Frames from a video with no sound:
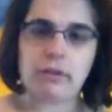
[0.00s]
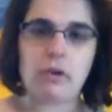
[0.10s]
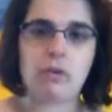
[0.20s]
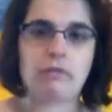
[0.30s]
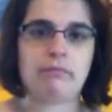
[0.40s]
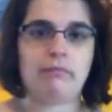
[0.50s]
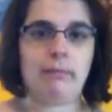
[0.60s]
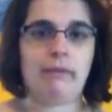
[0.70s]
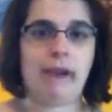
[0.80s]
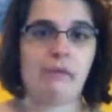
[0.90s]
you go to
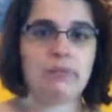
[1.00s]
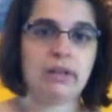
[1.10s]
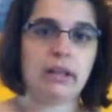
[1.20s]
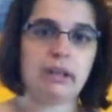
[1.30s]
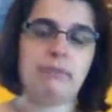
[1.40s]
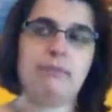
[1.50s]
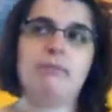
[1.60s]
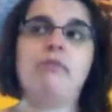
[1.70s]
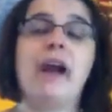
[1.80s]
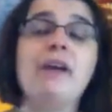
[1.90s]
my
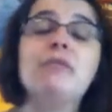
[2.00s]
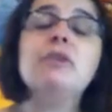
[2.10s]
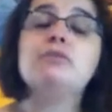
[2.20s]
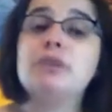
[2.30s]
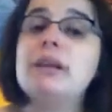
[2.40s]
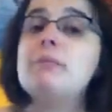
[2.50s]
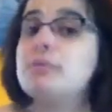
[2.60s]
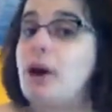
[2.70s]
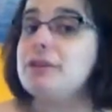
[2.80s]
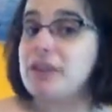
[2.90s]
Ravelry
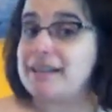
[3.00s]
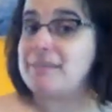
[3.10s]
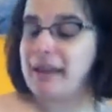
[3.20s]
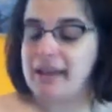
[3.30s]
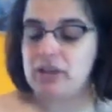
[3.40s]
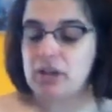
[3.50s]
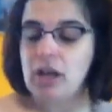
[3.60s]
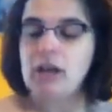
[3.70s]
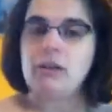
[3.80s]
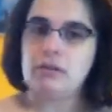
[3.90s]
project page,
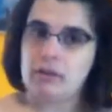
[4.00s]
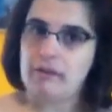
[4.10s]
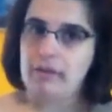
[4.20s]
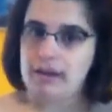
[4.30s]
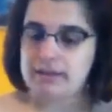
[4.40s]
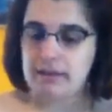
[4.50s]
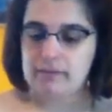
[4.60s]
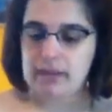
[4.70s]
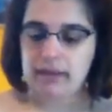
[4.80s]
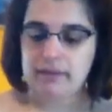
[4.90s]
you can find it
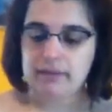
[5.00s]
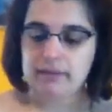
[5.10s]
on there.